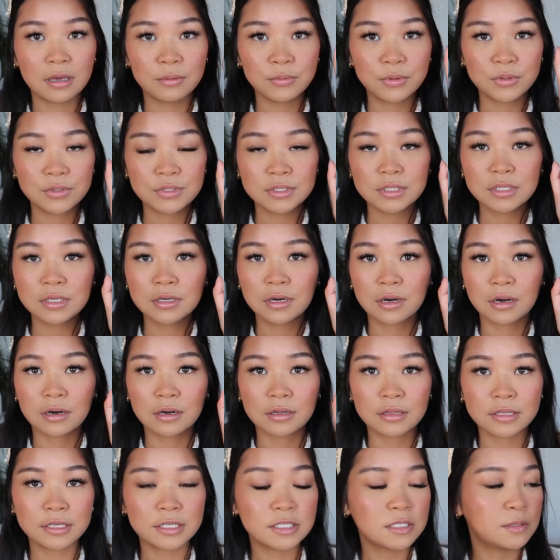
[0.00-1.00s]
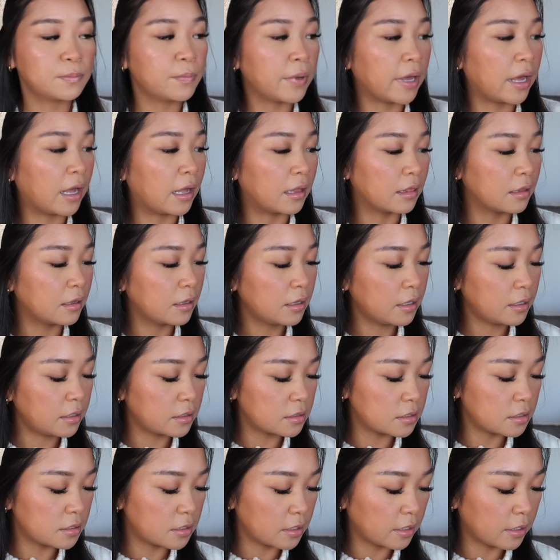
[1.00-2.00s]
I'm using Carly's
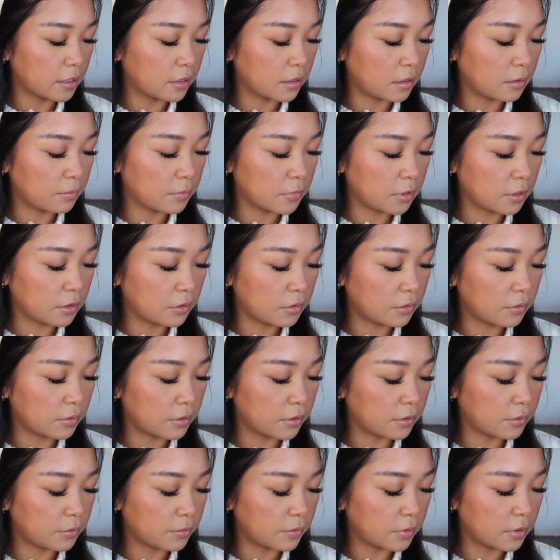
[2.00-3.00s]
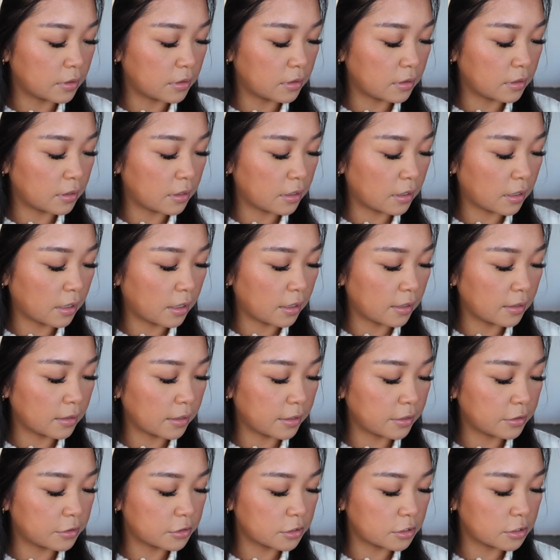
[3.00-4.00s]
palette, and I'm gonna go in with the
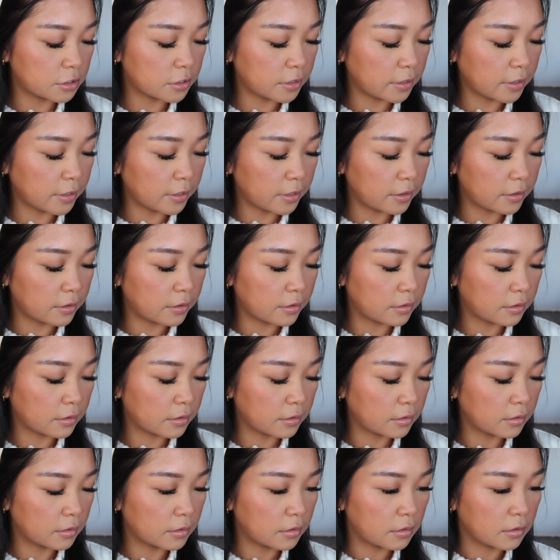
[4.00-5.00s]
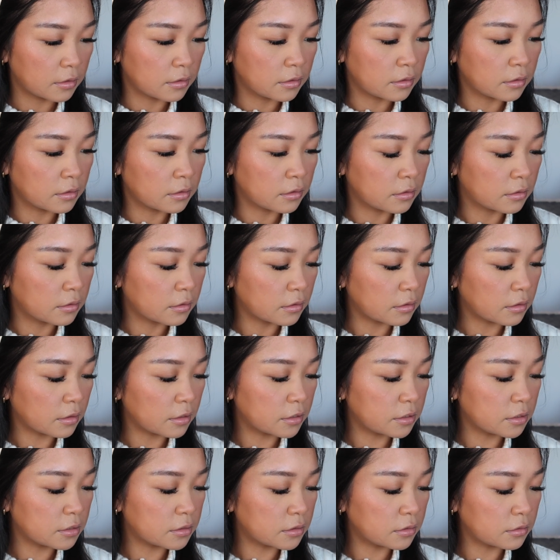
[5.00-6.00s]
highlighter shade.
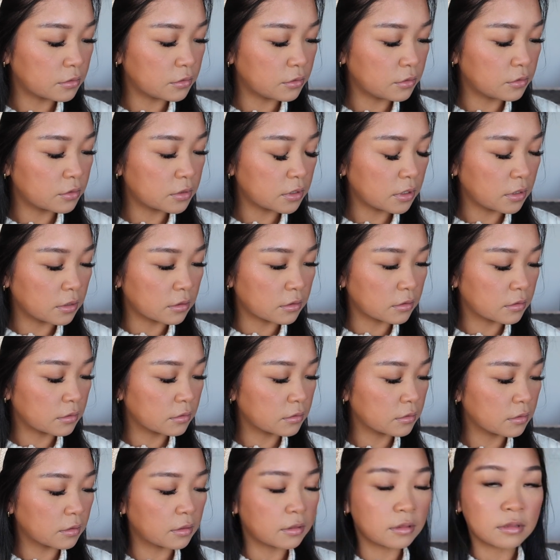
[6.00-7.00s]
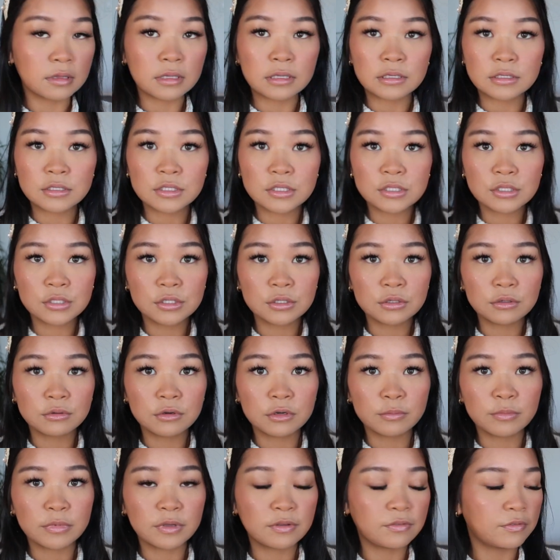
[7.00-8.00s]
I just use like these two
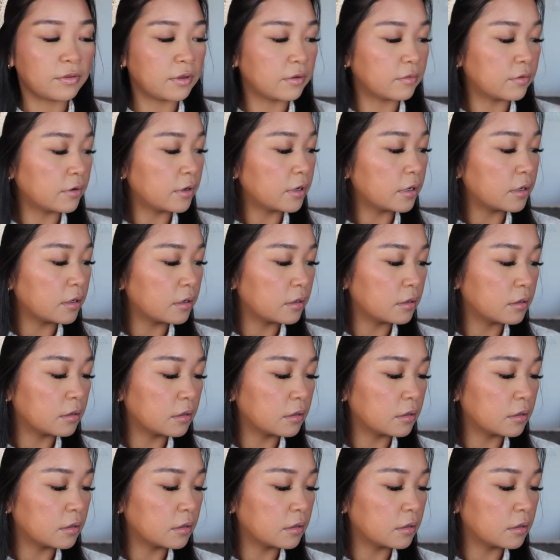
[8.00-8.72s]
are my favorite.